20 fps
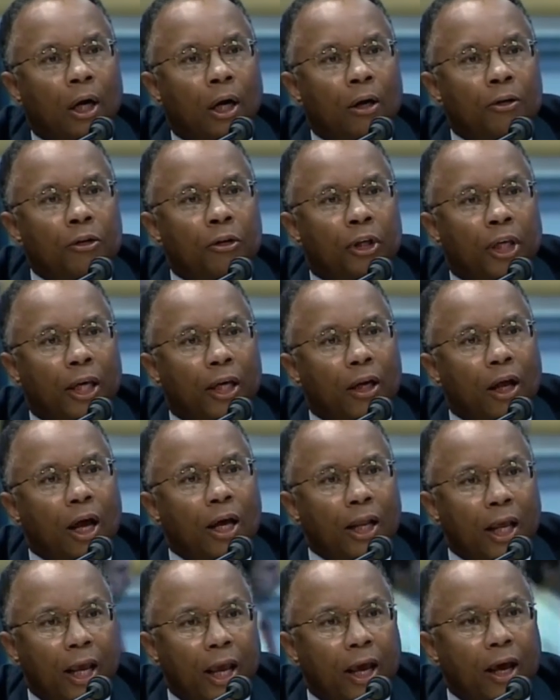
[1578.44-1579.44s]
You cannot
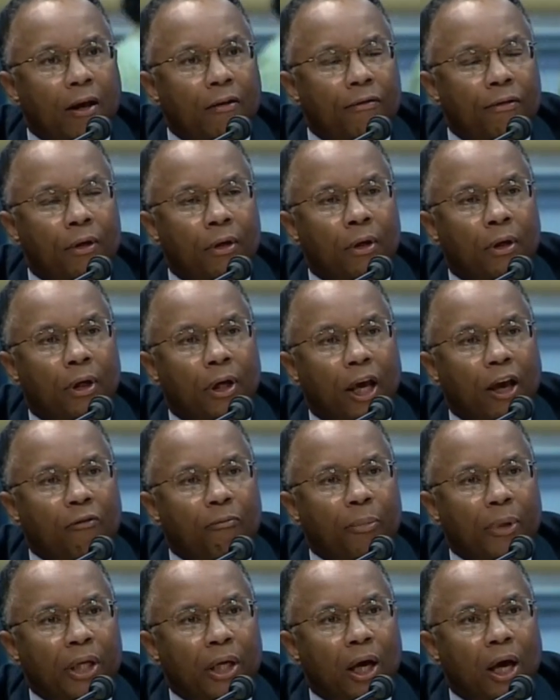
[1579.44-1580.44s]
have
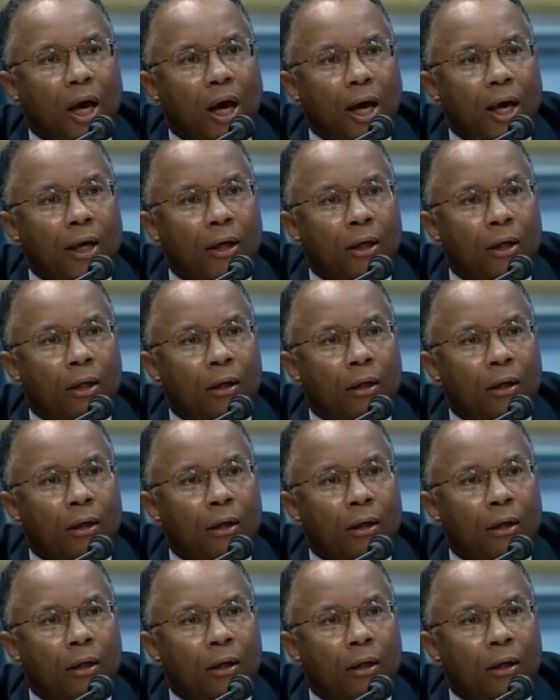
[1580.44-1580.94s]
FBI